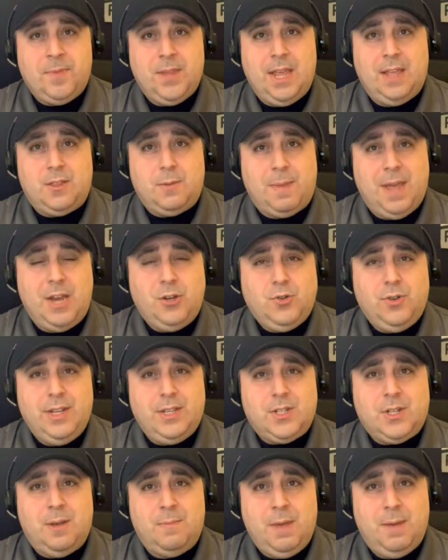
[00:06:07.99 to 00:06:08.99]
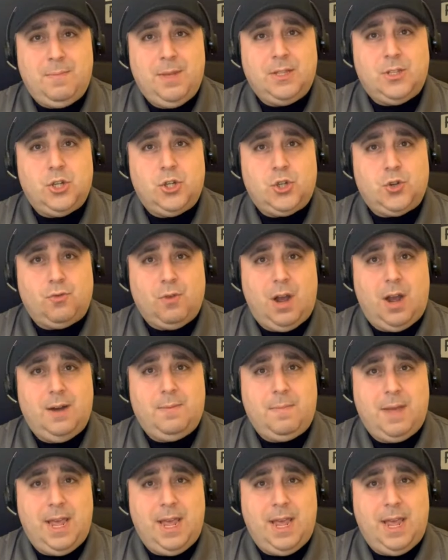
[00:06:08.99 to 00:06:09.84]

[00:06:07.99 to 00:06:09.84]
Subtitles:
and the Patriots' commitment to Gerard